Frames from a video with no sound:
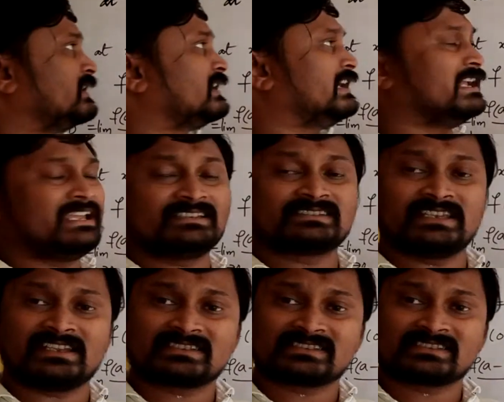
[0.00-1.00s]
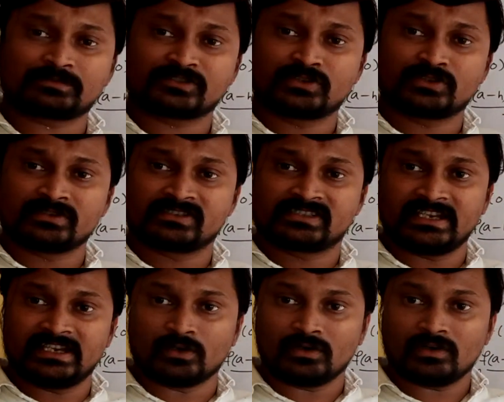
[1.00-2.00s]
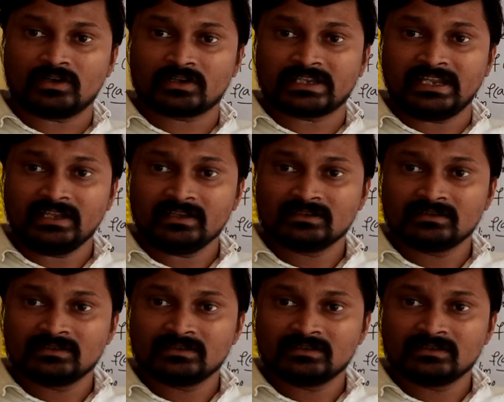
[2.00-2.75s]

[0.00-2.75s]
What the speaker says: a is there, substitute 0. Okay.